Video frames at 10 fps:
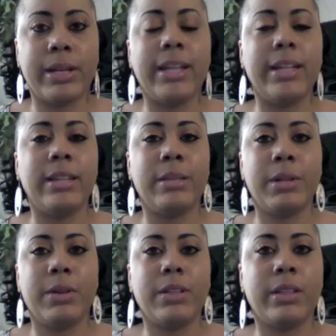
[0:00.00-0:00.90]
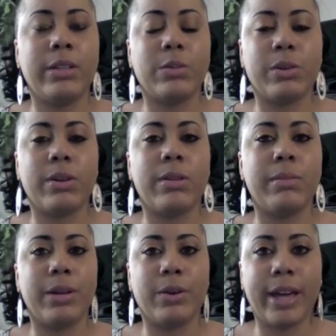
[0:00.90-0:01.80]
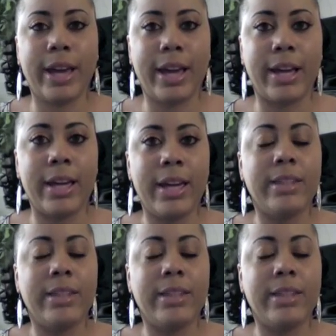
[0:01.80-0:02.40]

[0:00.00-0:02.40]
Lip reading: and I let them know that things were going to be okay.